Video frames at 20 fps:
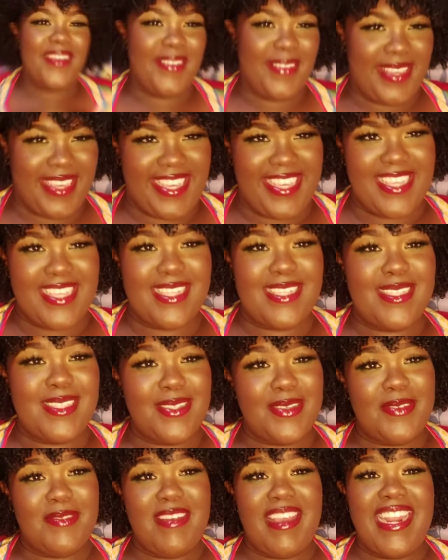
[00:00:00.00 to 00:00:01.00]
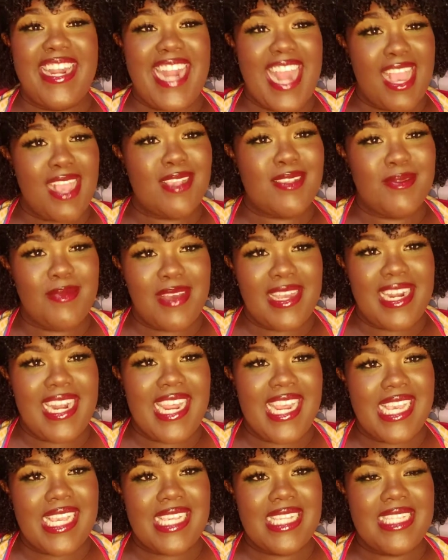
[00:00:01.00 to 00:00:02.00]
okay so my next one
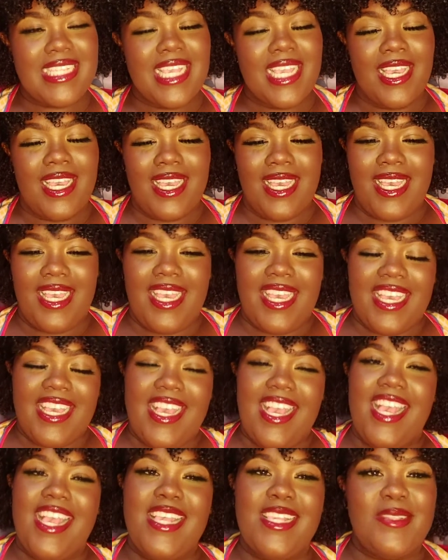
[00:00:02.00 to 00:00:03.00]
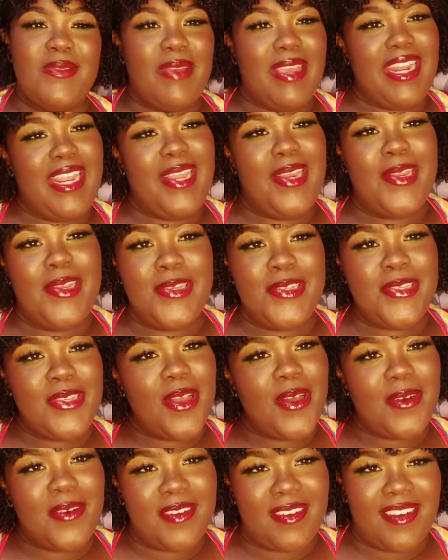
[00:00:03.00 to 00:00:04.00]
is is when you're in a
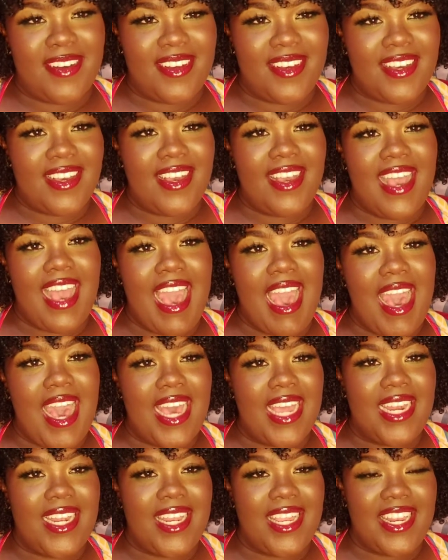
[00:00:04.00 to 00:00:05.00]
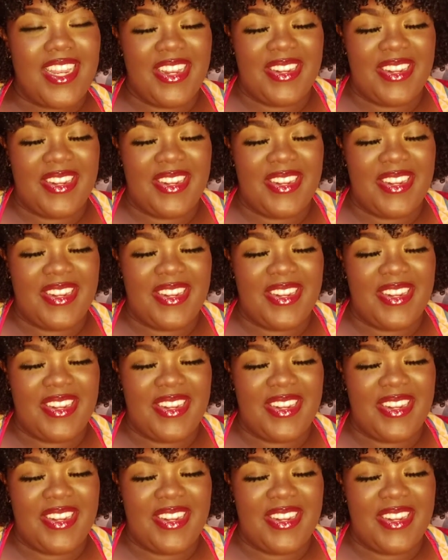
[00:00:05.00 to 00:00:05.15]
shower and you